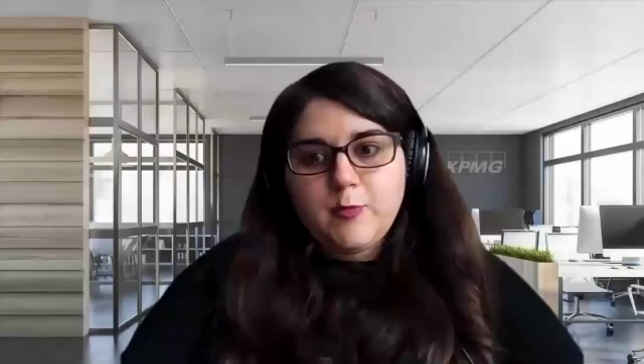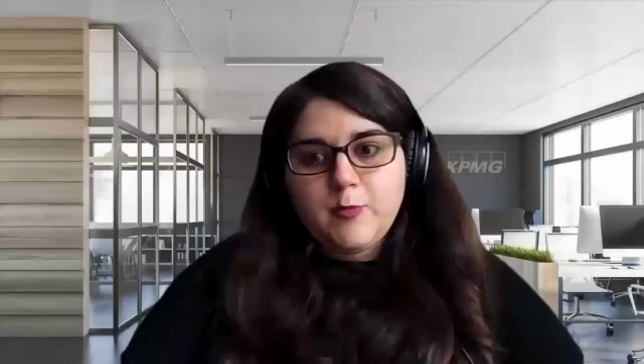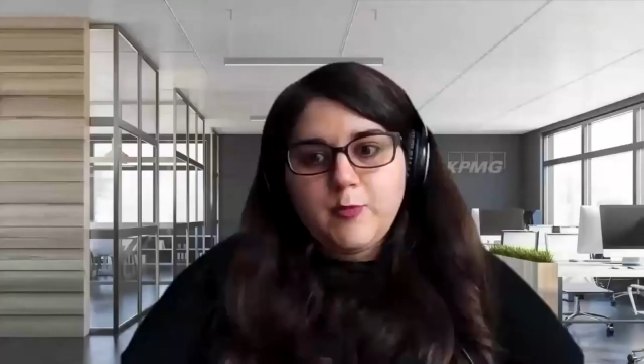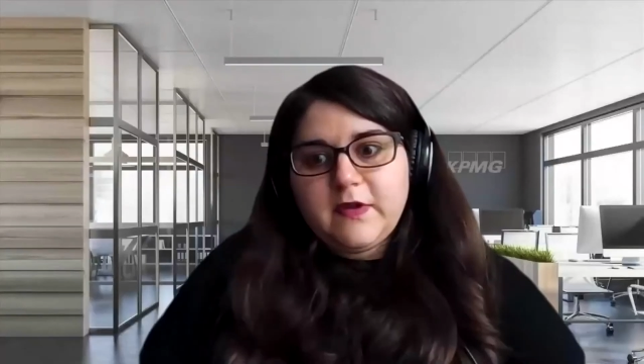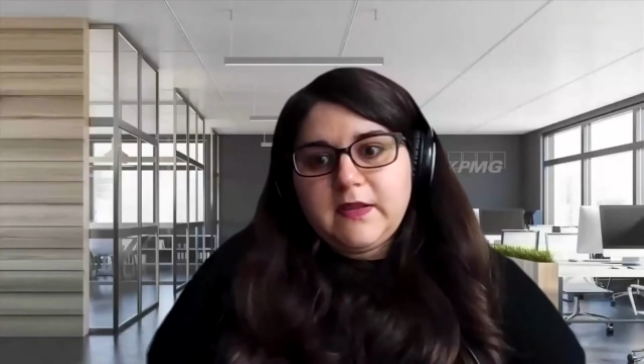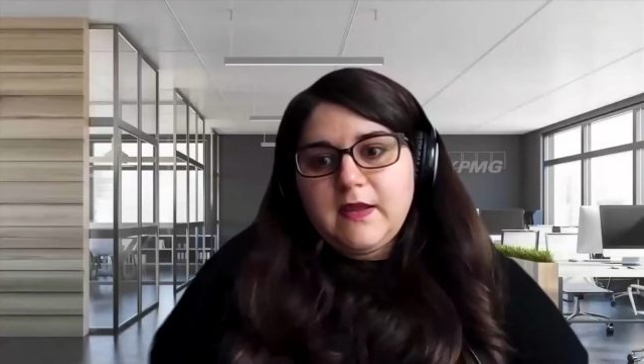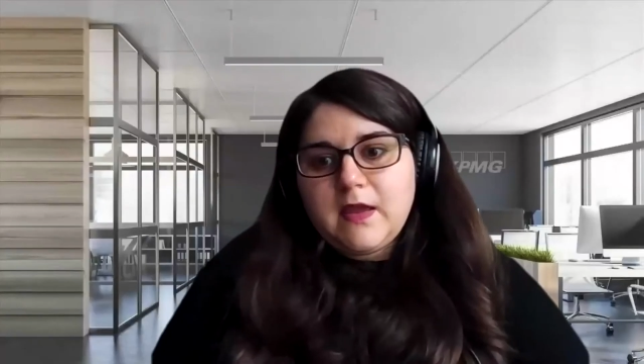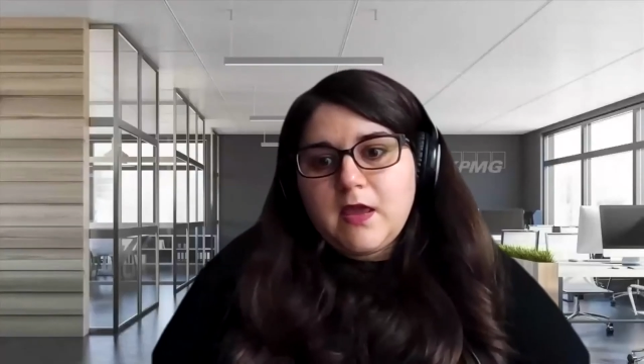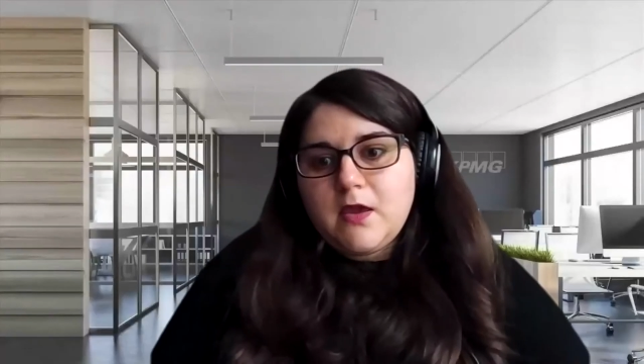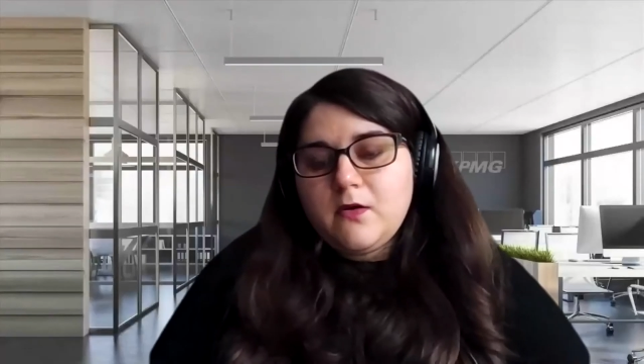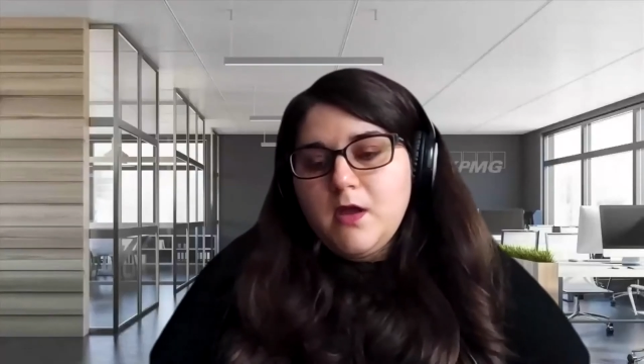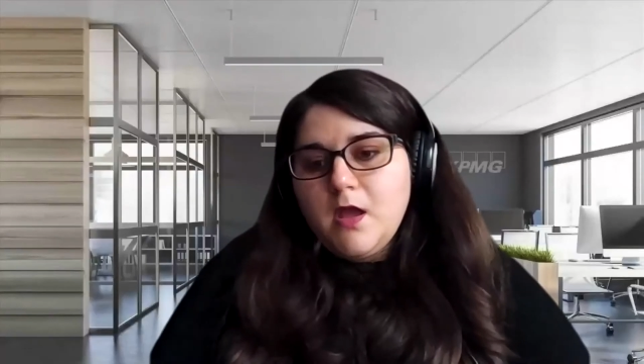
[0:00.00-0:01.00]
perfect. Thank
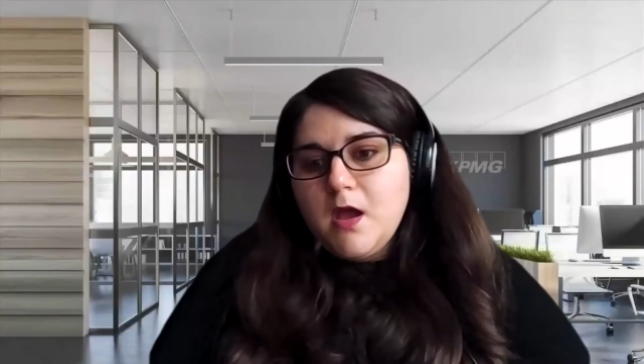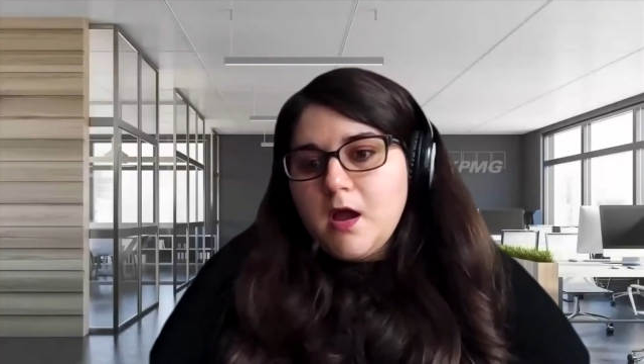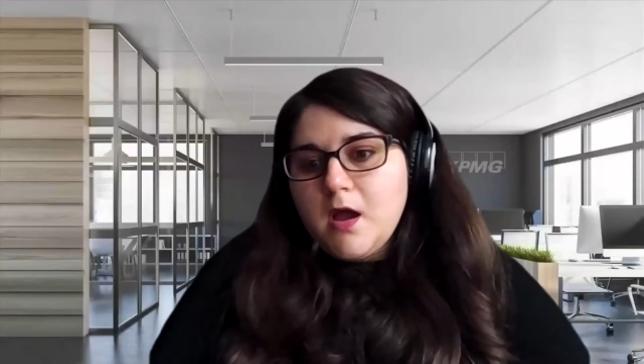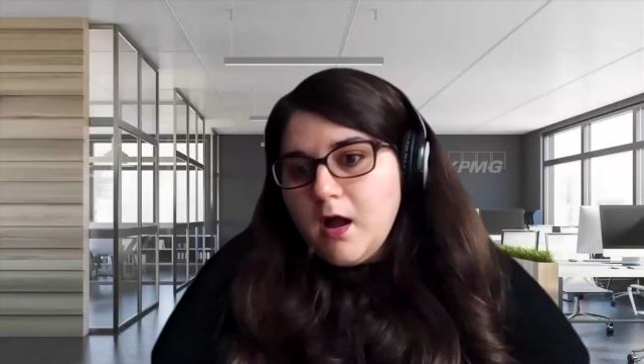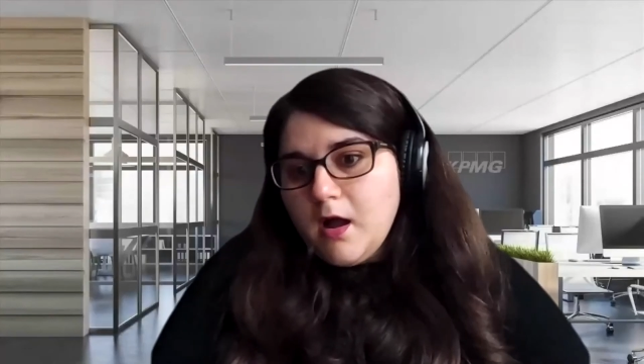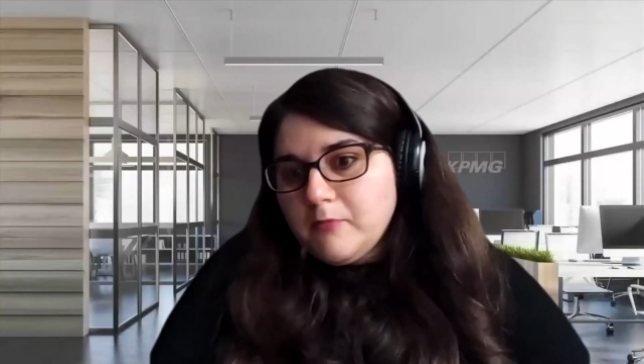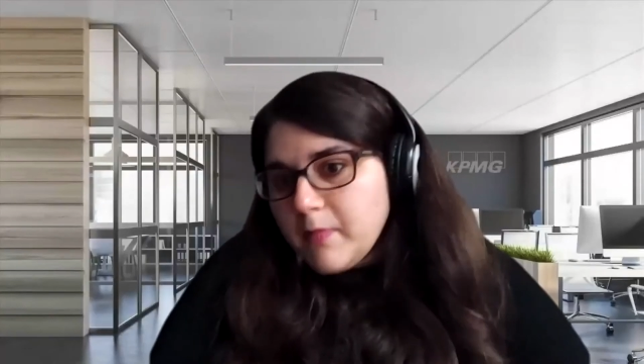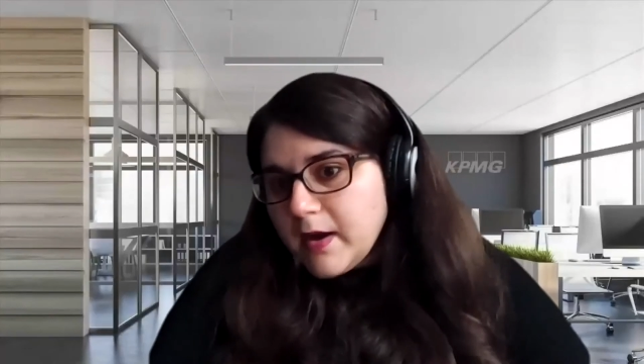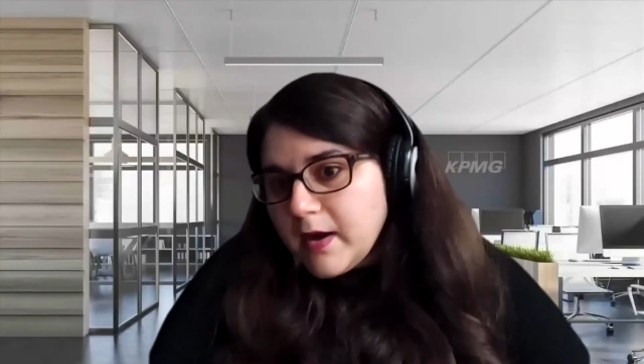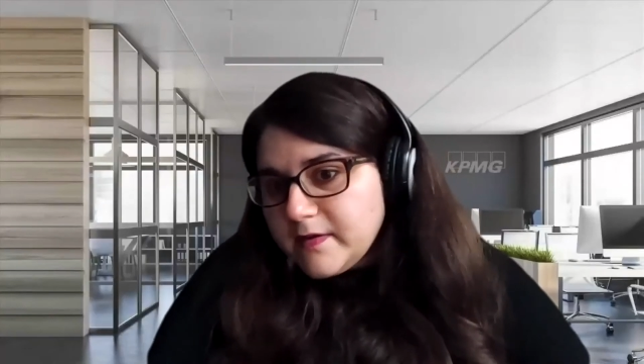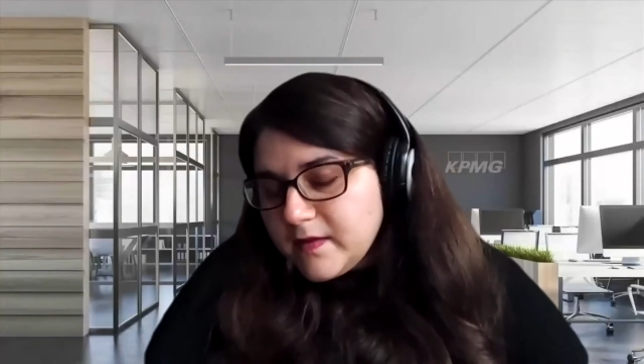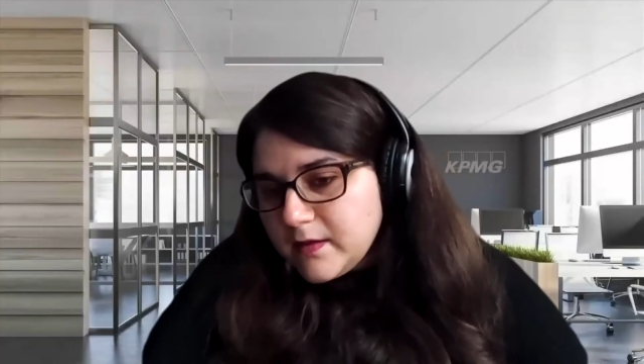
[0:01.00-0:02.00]
you.
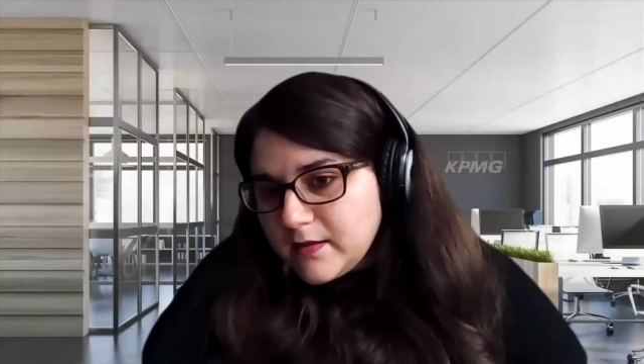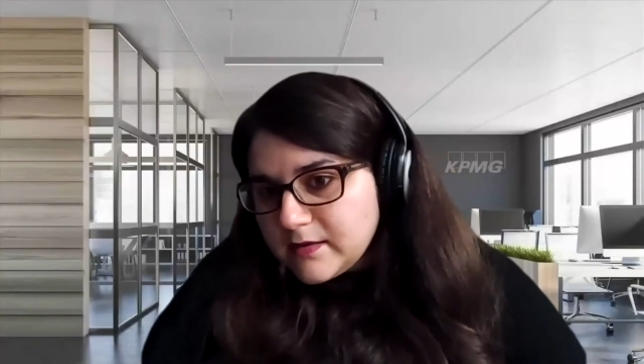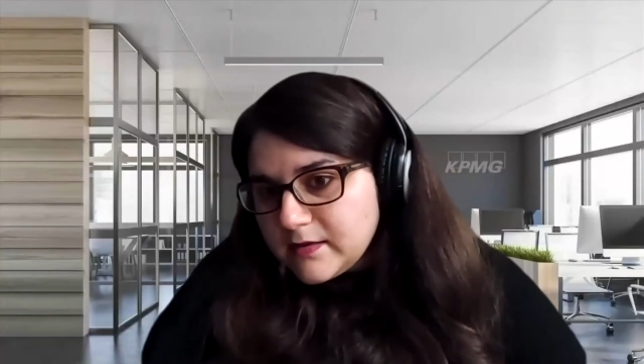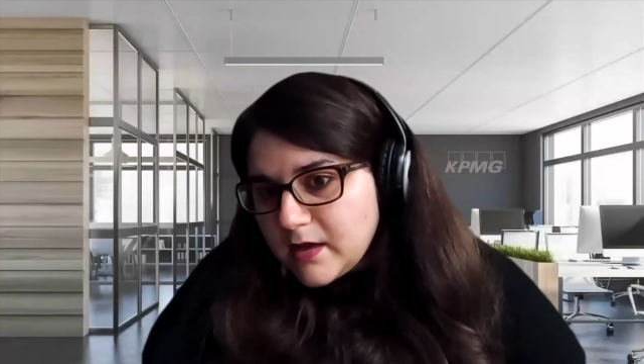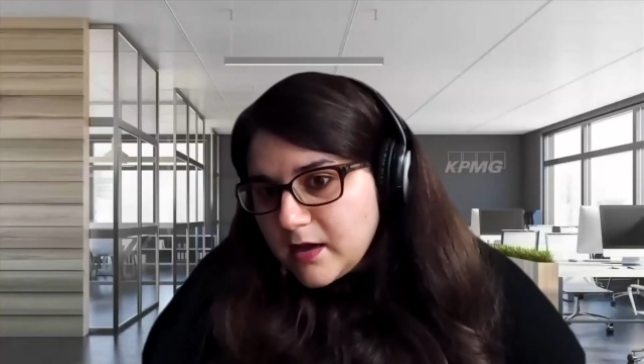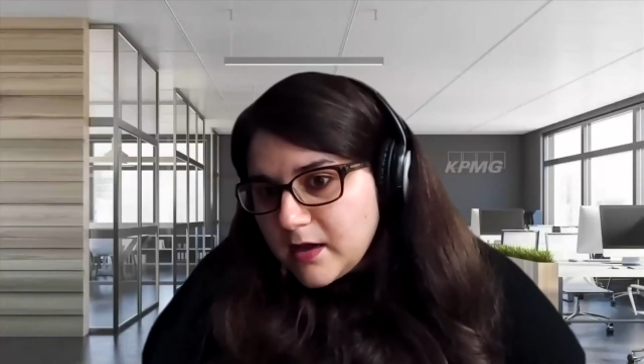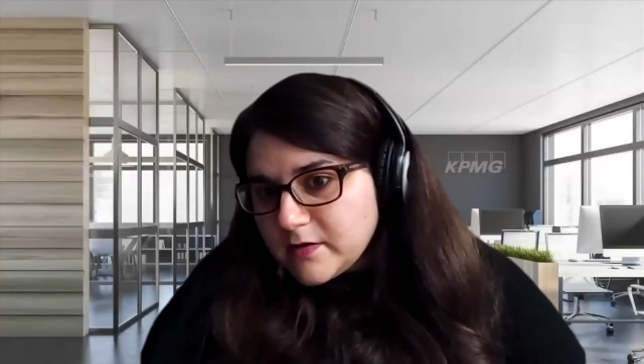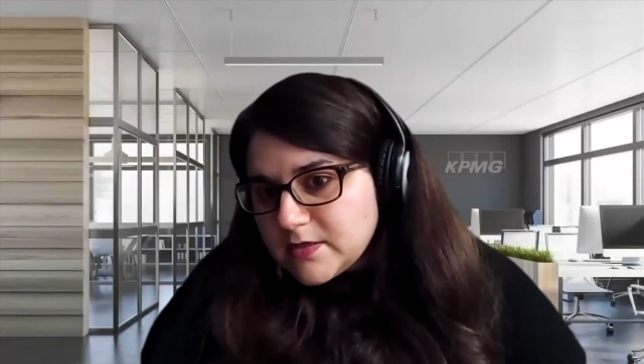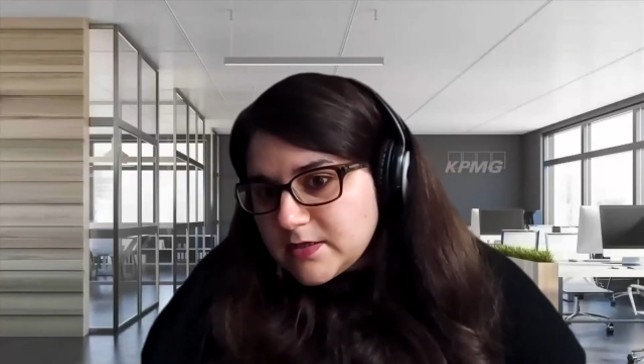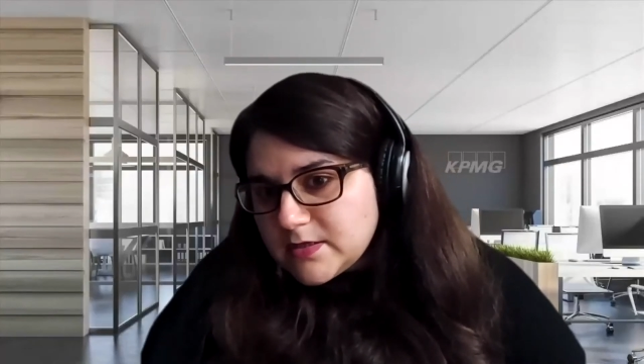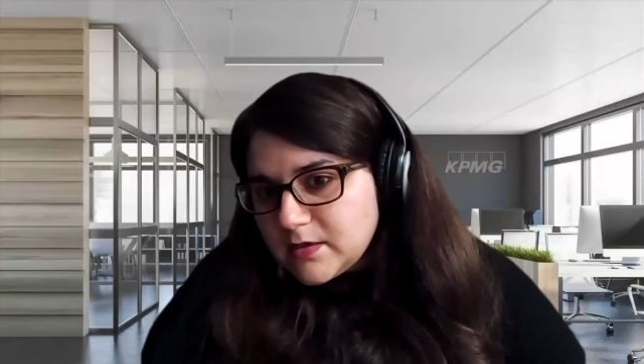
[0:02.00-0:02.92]
I think that covers